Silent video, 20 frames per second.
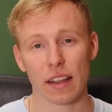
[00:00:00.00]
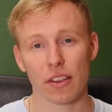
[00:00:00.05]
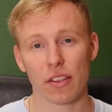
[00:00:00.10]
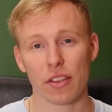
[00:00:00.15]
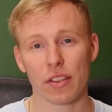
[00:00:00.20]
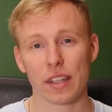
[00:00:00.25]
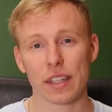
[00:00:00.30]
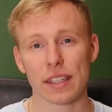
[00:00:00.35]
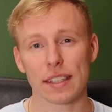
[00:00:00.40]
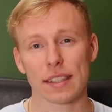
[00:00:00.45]

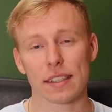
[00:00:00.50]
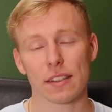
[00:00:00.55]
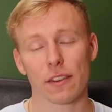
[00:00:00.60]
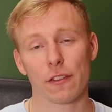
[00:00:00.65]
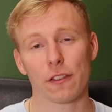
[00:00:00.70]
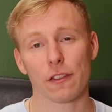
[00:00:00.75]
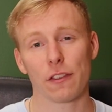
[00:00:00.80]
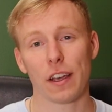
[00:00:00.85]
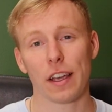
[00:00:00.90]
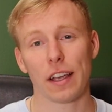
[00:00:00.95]
This
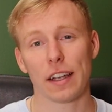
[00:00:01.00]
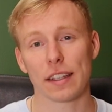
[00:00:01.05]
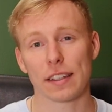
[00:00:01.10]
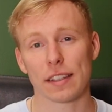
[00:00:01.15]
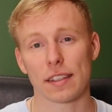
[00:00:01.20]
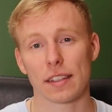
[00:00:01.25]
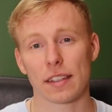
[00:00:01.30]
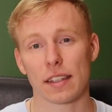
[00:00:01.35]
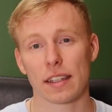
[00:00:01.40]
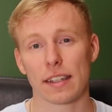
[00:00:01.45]

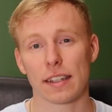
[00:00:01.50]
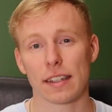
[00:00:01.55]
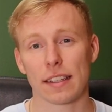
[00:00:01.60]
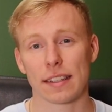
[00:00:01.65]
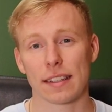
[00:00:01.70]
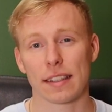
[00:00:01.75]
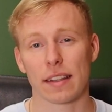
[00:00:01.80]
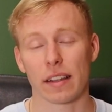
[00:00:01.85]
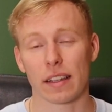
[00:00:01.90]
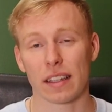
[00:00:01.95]
phase
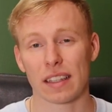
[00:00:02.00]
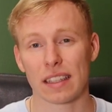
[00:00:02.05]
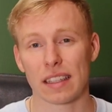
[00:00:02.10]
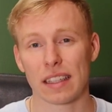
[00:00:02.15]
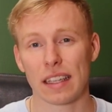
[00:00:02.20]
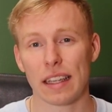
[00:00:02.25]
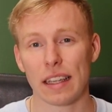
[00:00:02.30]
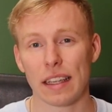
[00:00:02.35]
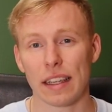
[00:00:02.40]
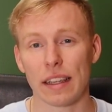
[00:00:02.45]
is the
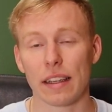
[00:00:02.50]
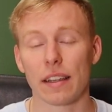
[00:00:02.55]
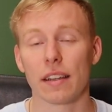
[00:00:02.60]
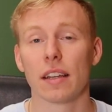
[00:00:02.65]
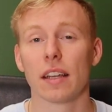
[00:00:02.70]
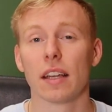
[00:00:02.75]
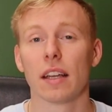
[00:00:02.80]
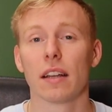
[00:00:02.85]
key